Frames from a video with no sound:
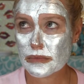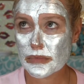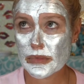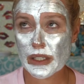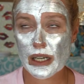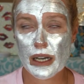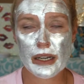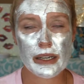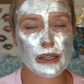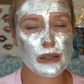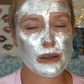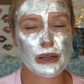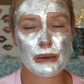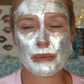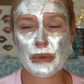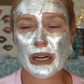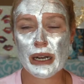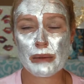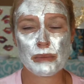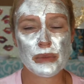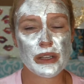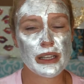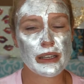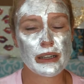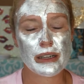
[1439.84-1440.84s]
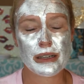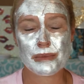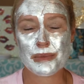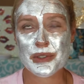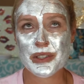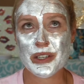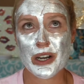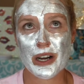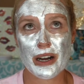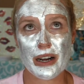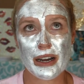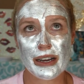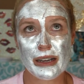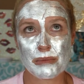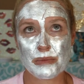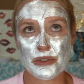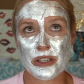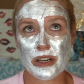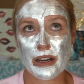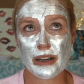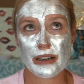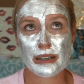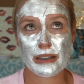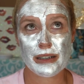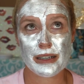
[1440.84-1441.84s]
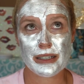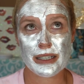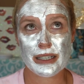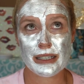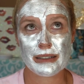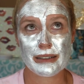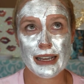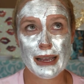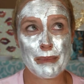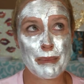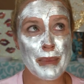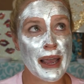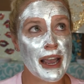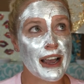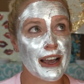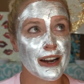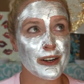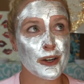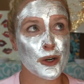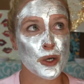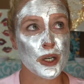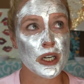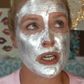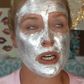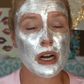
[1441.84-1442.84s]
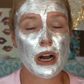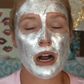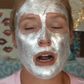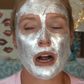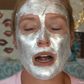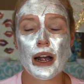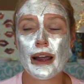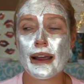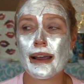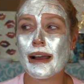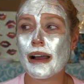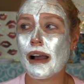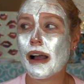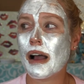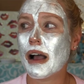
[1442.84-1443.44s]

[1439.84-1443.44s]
I know I'm rambling. I'm sorry. I'm trying not to get mad or cry.